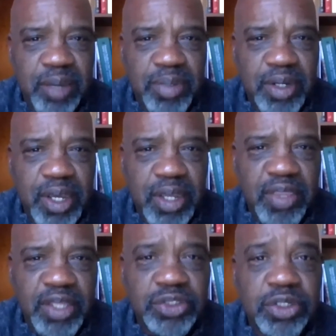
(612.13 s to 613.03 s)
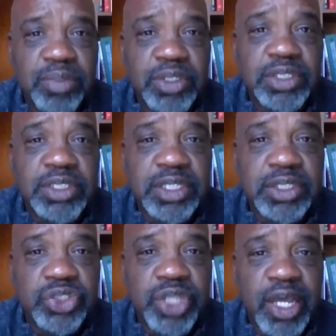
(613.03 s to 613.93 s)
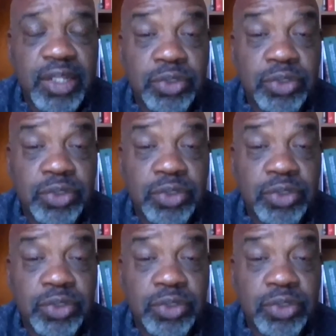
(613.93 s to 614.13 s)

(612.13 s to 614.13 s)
and they took me to Teen Challenge.